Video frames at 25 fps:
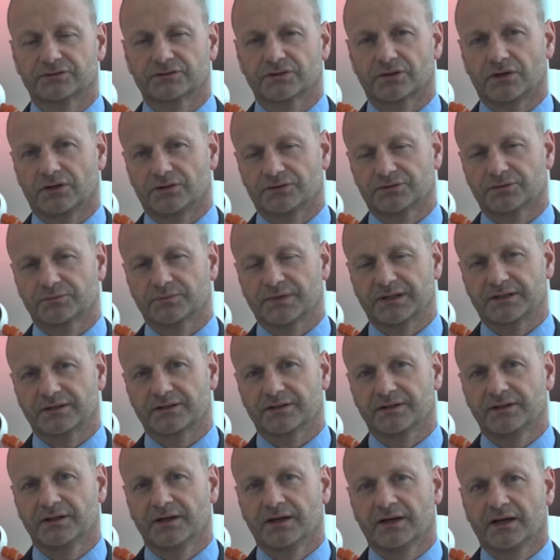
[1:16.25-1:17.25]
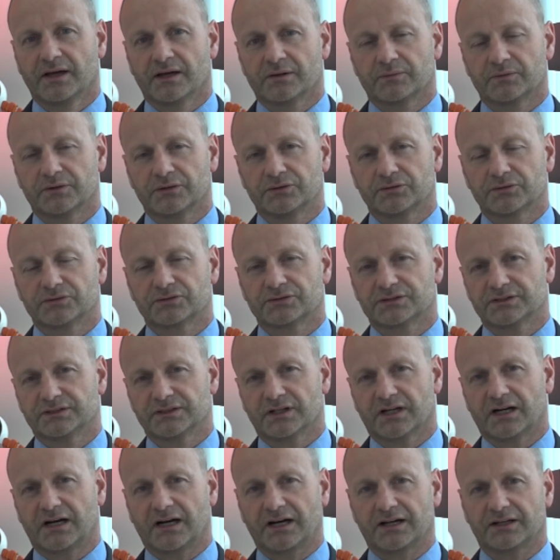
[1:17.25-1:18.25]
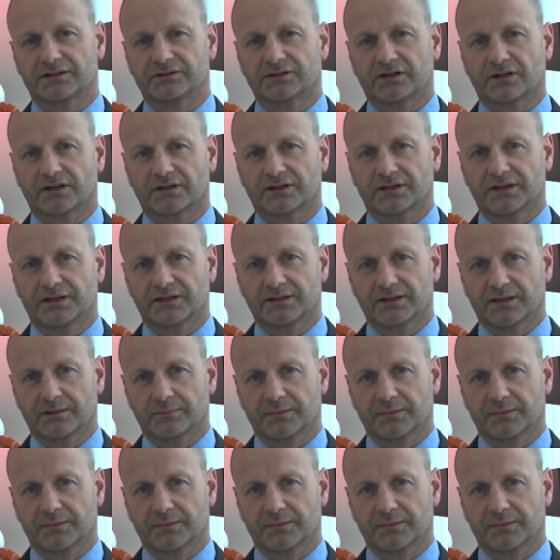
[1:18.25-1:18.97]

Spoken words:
So ultimately, we do see a higher dollar yen,